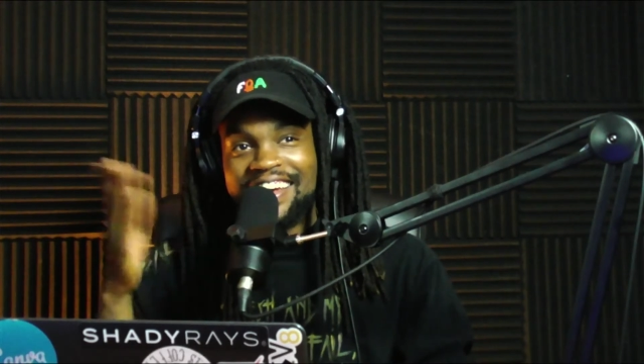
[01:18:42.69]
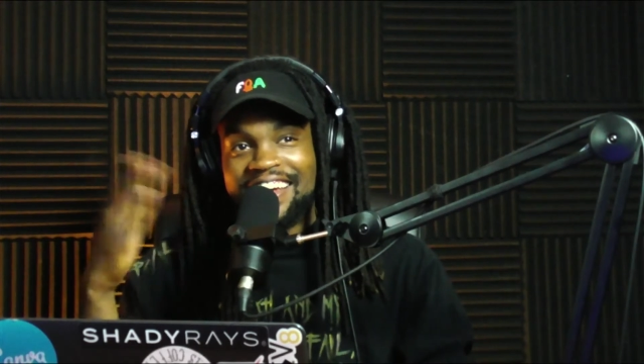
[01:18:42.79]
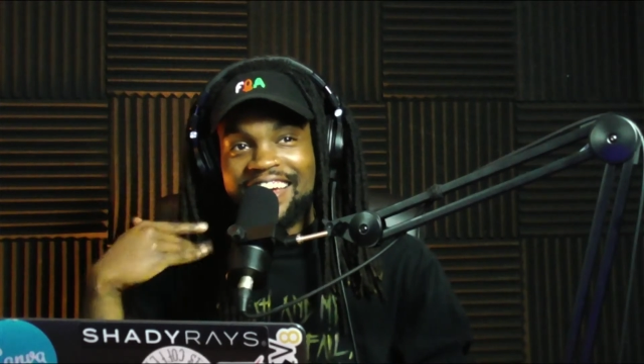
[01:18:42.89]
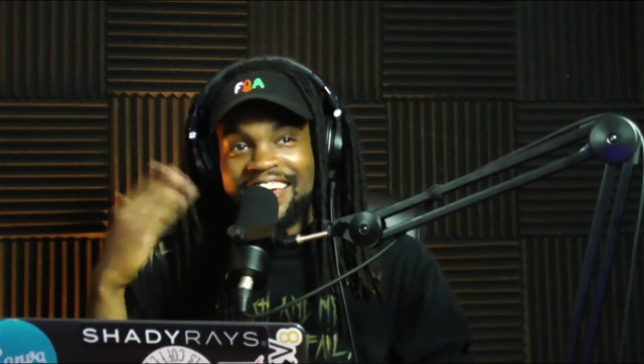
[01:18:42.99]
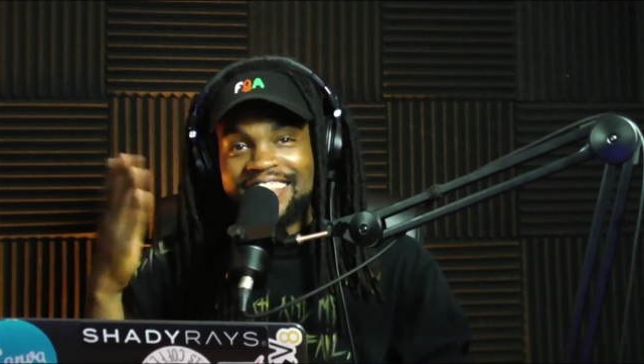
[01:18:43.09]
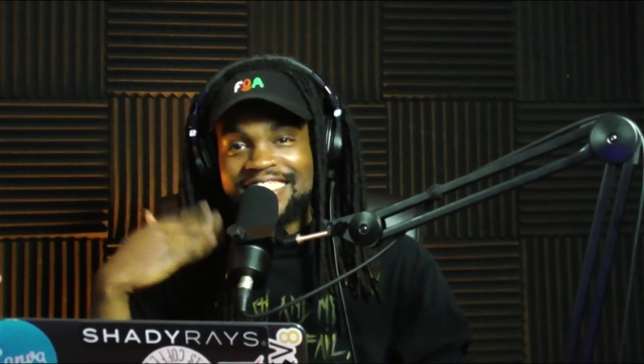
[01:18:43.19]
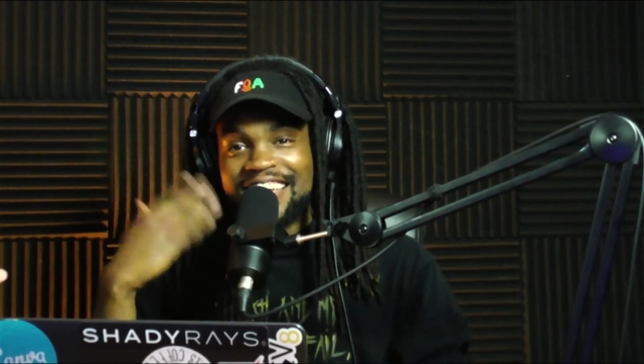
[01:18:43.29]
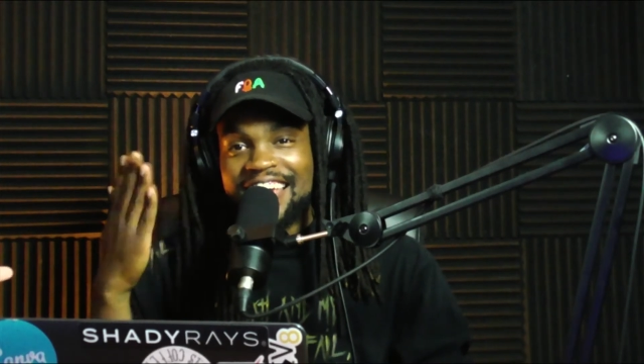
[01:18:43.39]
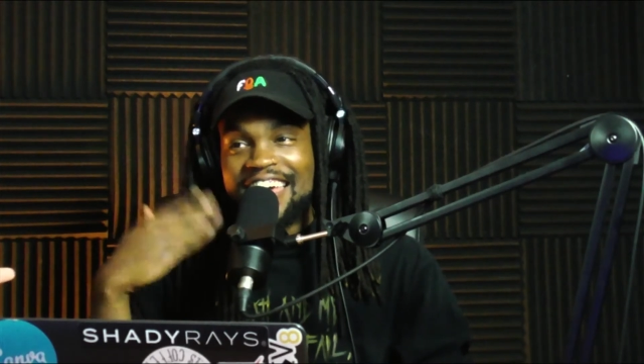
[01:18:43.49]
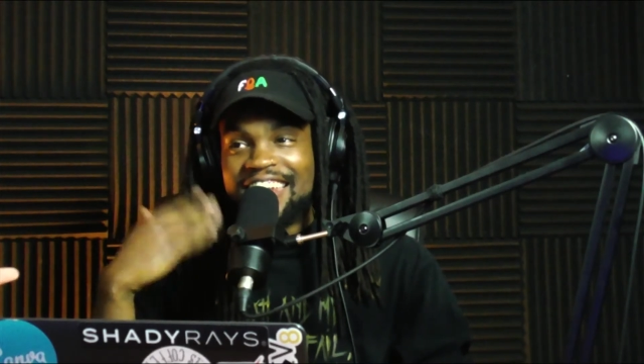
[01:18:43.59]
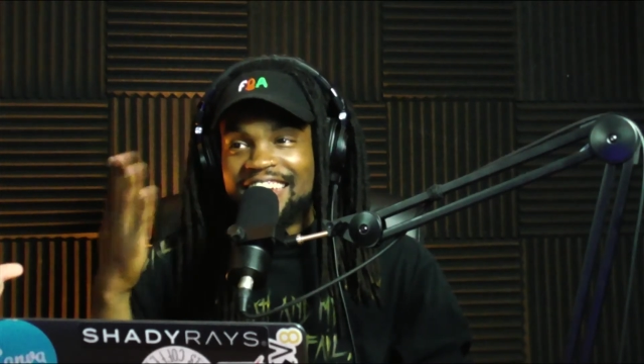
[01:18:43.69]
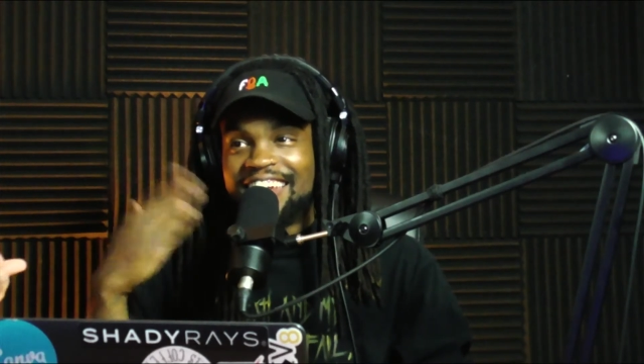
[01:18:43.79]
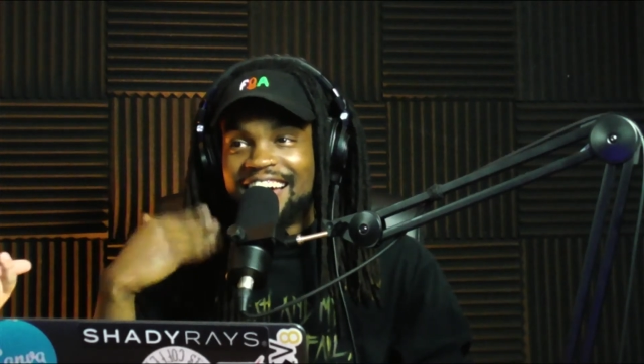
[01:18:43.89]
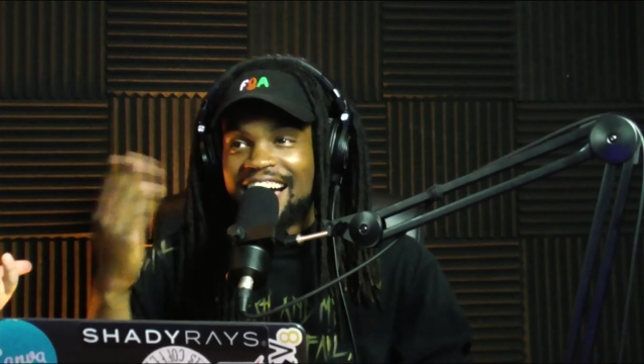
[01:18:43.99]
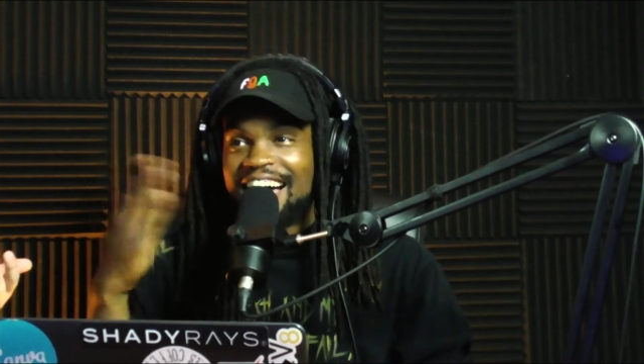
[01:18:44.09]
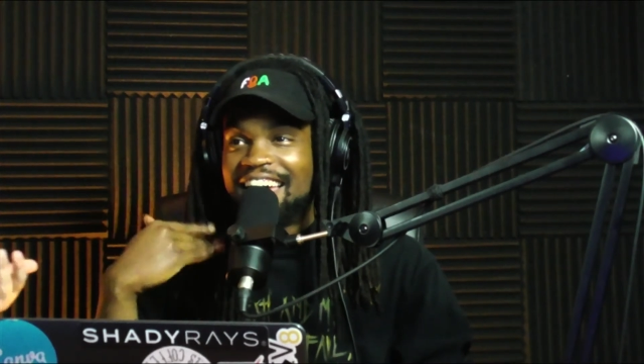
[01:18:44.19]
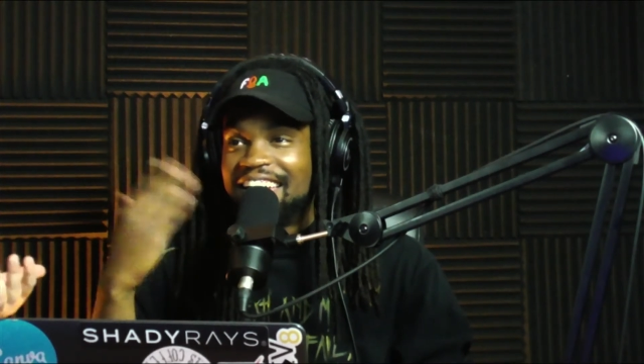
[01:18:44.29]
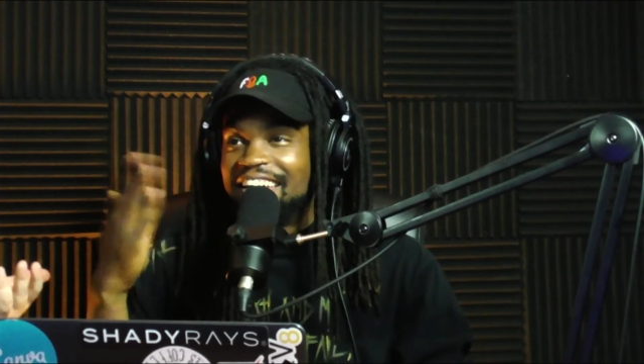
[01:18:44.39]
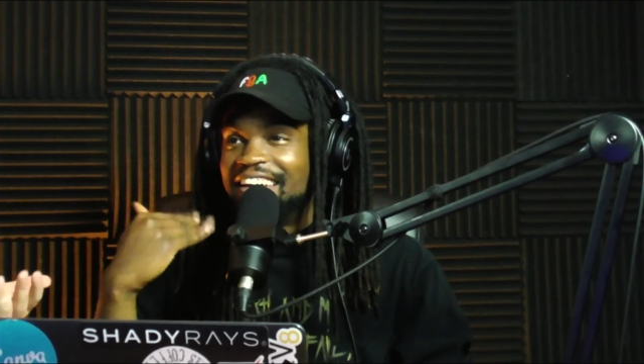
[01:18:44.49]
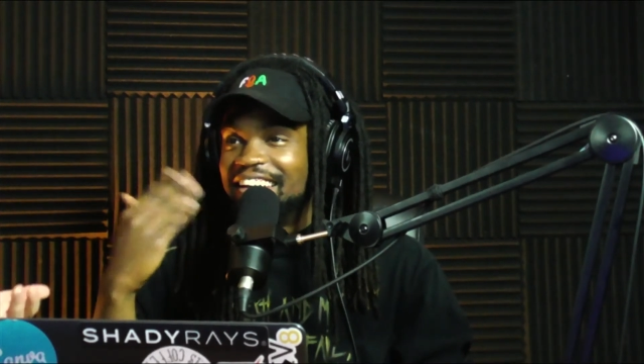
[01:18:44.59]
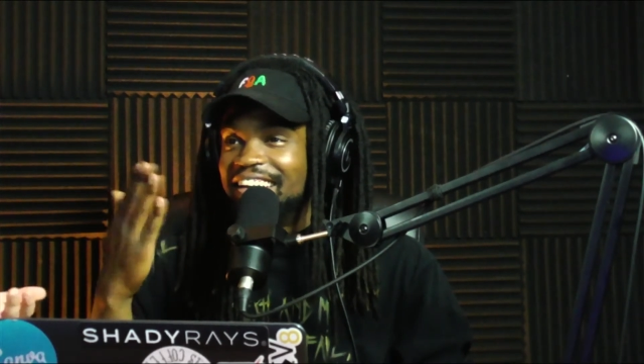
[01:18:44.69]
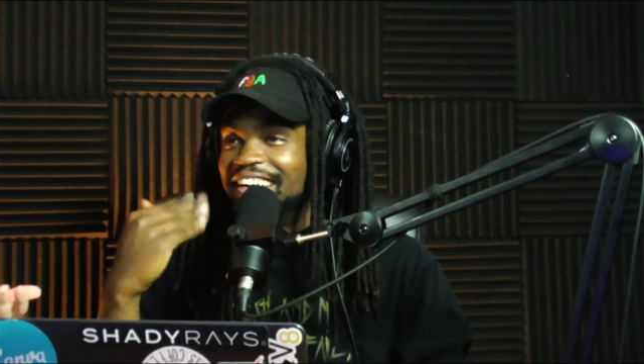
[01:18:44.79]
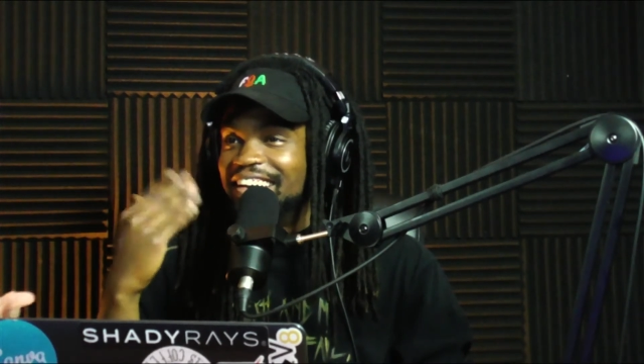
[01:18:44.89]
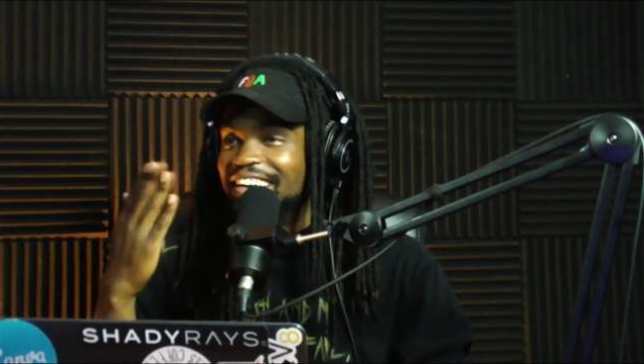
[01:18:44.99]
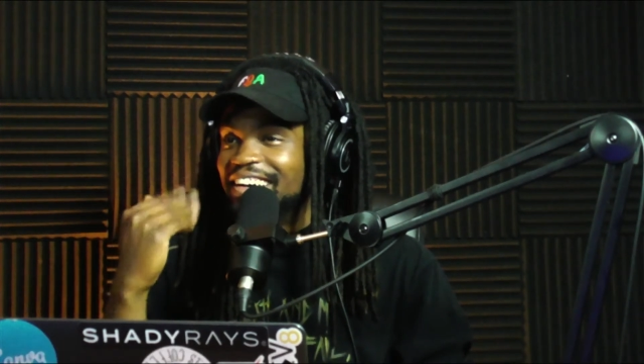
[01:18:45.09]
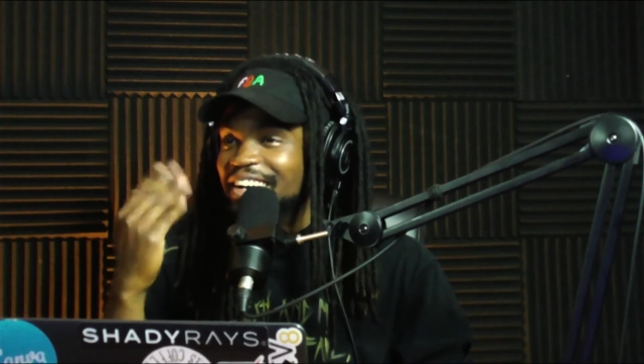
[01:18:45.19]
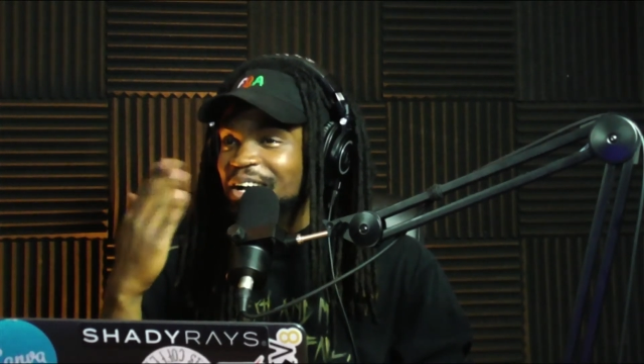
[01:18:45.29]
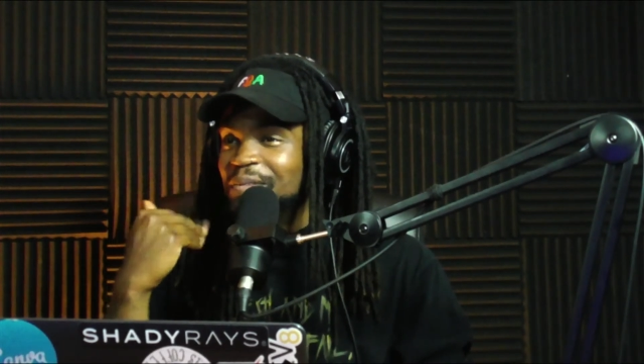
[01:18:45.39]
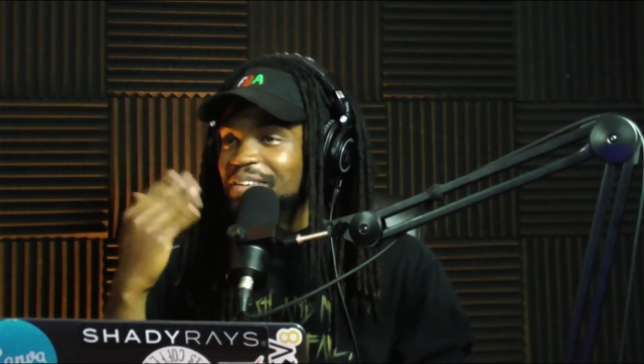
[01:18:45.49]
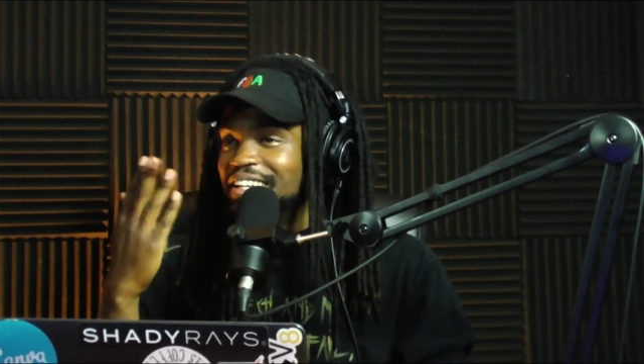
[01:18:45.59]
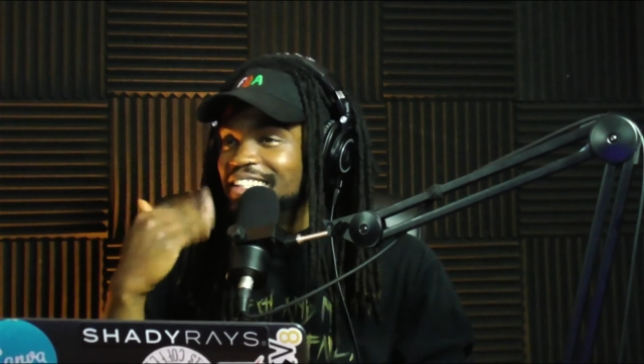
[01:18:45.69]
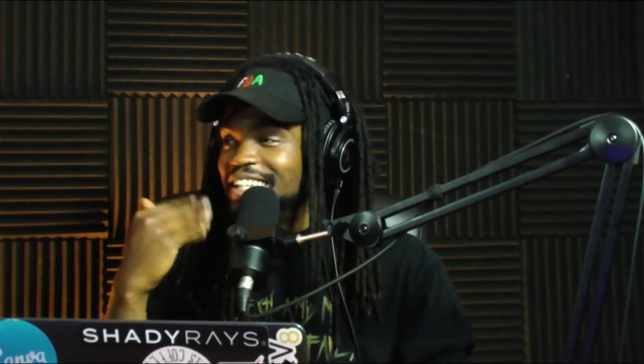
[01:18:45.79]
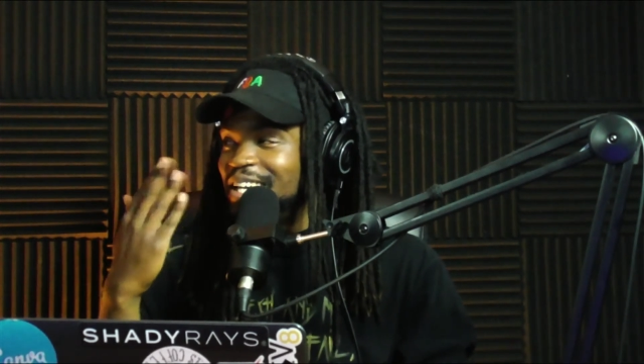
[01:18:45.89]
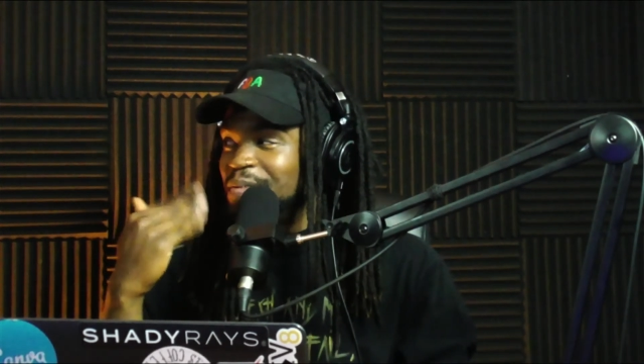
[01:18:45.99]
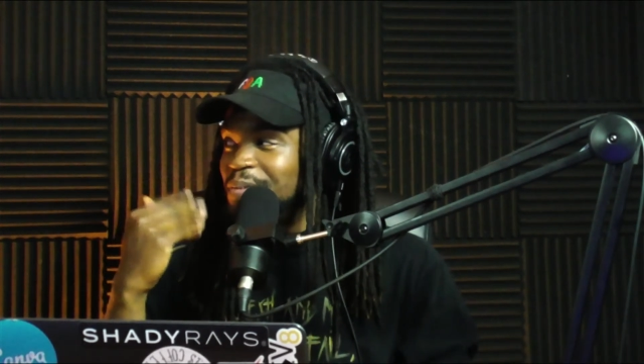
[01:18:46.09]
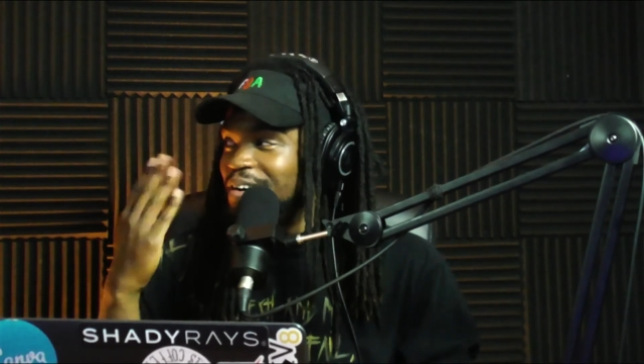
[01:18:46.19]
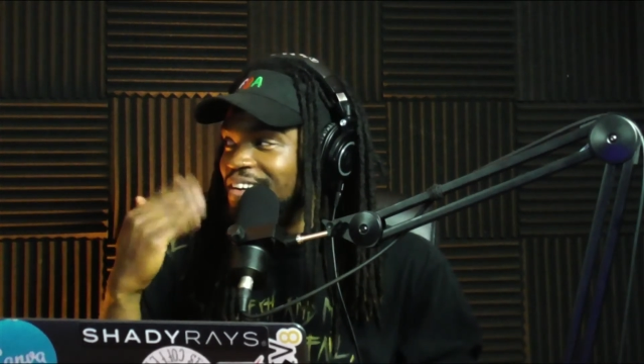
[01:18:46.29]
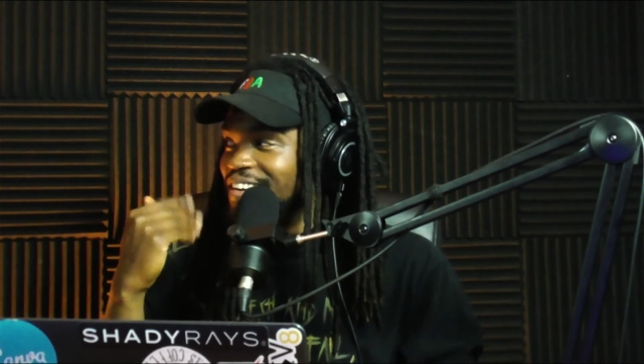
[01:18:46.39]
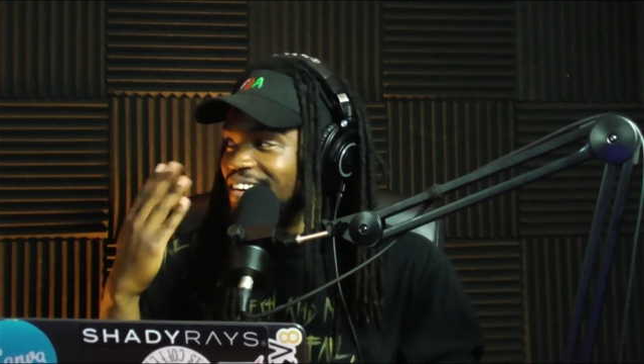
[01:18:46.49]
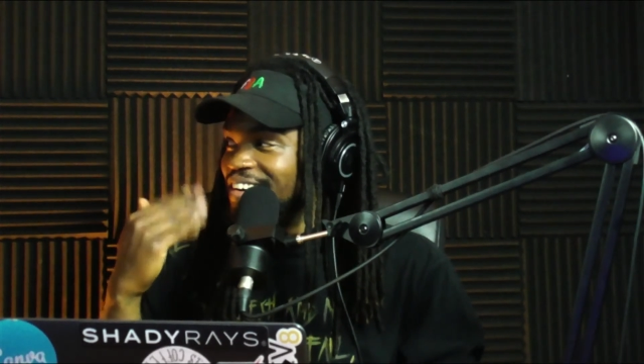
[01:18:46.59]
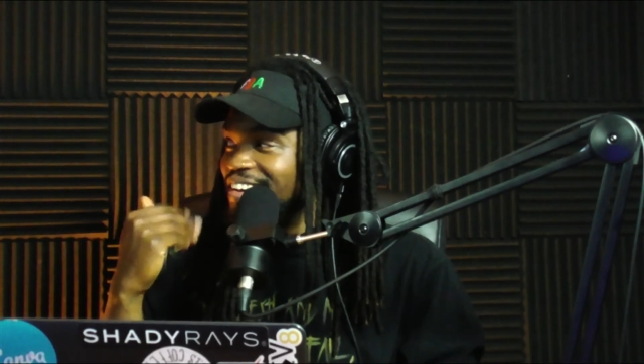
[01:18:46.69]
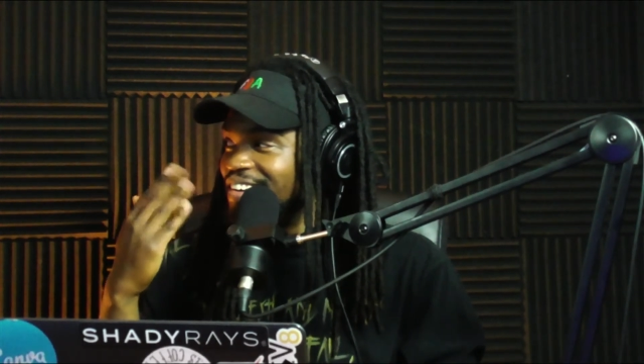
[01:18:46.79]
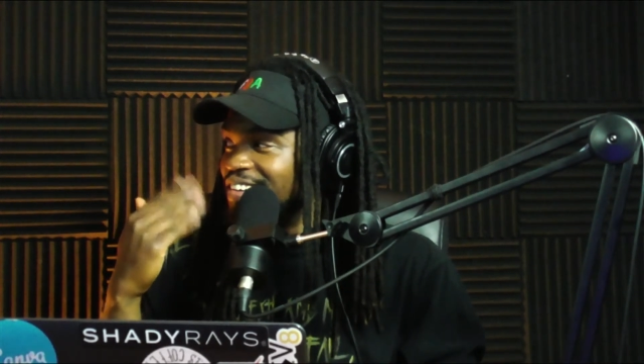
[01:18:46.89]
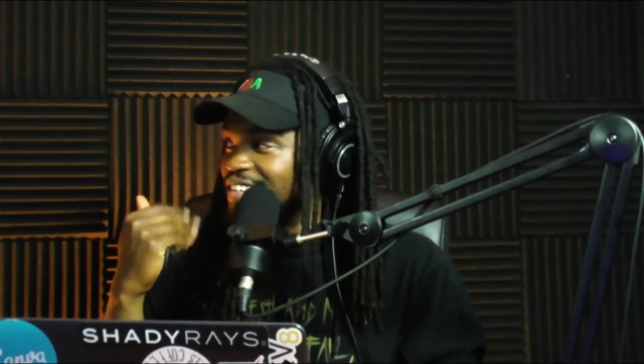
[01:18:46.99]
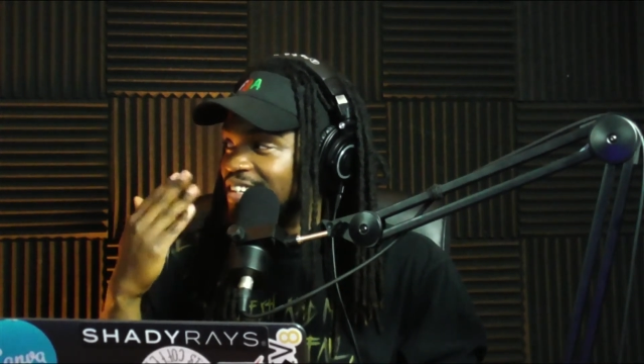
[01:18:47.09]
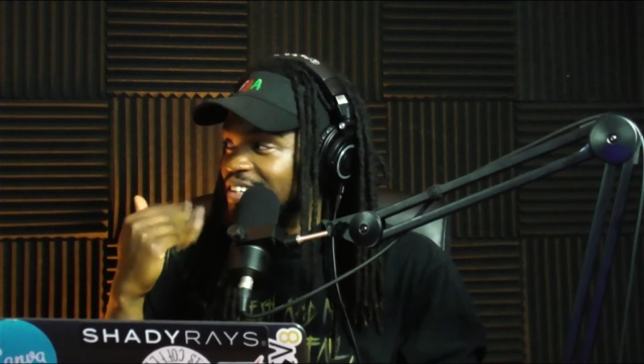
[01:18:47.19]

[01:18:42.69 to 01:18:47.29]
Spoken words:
It's getting hot in here. Please keep on all your clothes.